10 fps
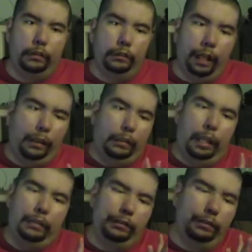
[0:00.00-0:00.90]
like
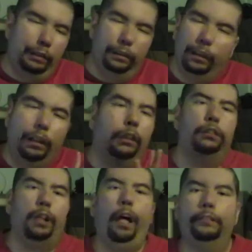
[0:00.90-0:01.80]
that dirty,
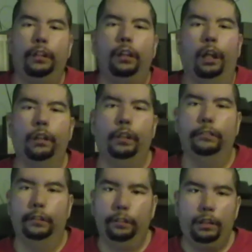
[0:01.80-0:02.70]
grimy horror
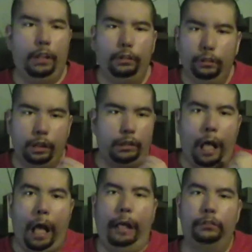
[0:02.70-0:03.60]
movie that you just
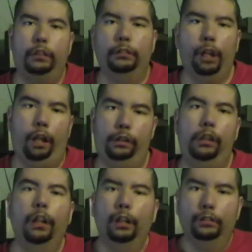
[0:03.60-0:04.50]
have to
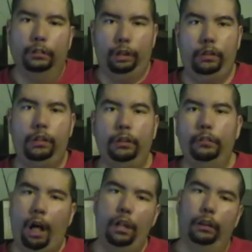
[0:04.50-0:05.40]
watch once in a
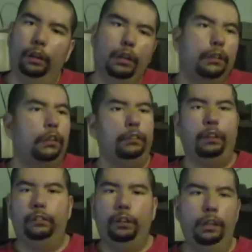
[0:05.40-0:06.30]
while.
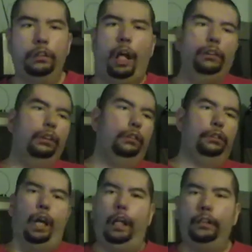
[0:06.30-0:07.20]
The first hour
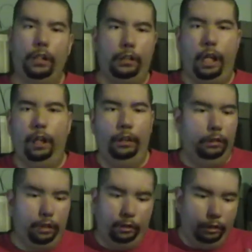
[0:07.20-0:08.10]
drags as hell.
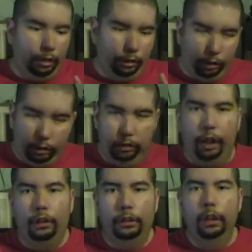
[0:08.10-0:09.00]
It's
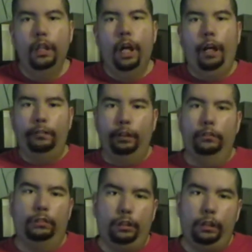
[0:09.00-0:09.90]
slow,
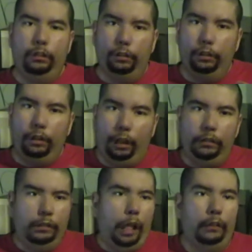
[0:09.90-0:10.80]
but when it really
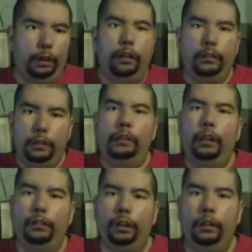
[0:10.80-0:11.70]
gets down to the
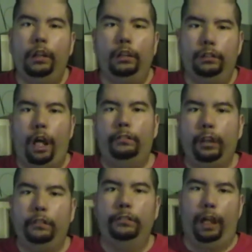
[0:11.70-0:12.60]
nitty gritty
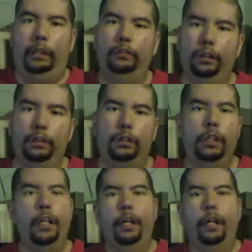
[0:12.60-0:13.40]
graphic violence,